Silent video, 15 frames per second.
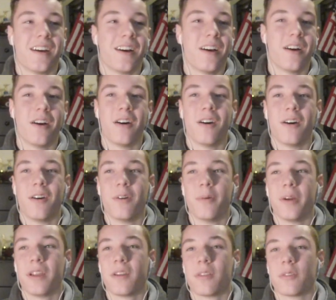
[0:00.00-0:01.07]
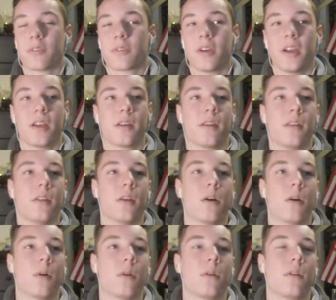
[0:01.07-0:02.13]
Oh, wait, are those gray?
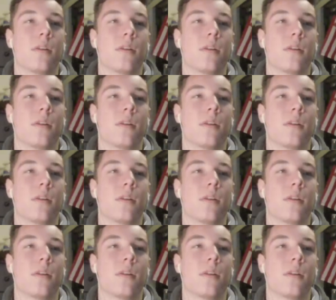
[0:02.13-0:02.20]
No.